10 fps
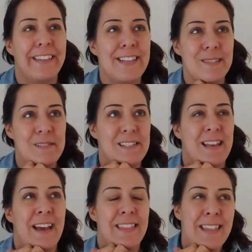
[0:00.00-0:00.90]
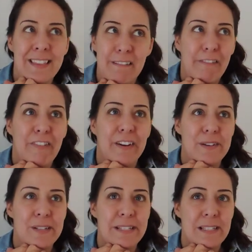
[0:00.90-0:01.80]
This was, I think, the
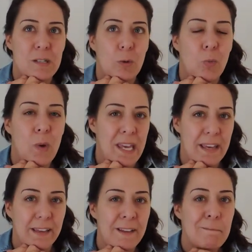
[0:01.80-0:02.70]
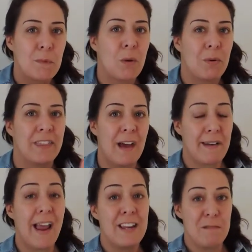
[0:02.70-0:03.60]
first week
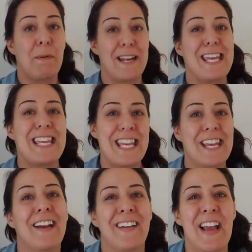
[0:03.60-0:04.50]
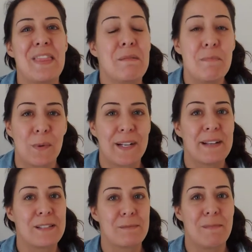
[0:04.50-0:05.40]
without anybody here in the
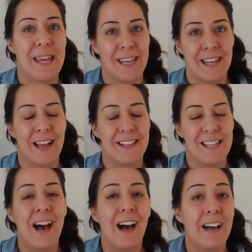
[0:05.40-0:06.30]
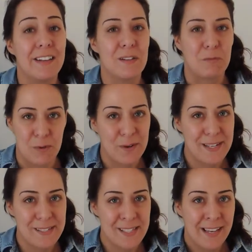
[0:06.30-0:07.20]
mornings making a ton of
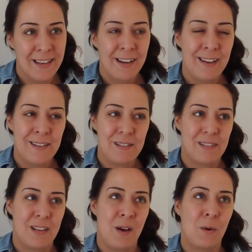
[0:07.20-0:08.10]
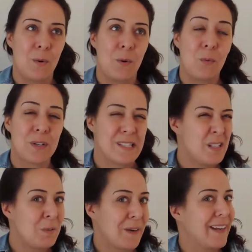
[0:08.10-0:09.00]
noise. So we're
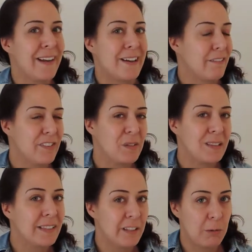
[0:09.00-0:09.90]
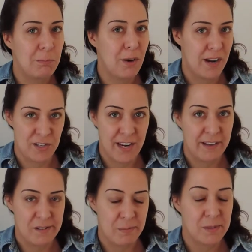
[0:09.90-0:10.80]
still working on a few little
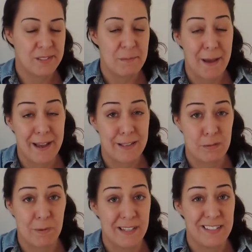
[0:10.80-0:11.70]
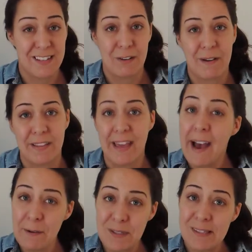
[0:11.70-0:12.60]
projects, mostly my husband, around the
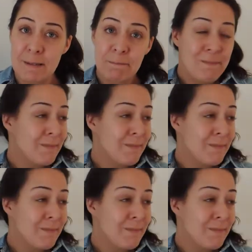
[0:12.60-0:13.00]
house.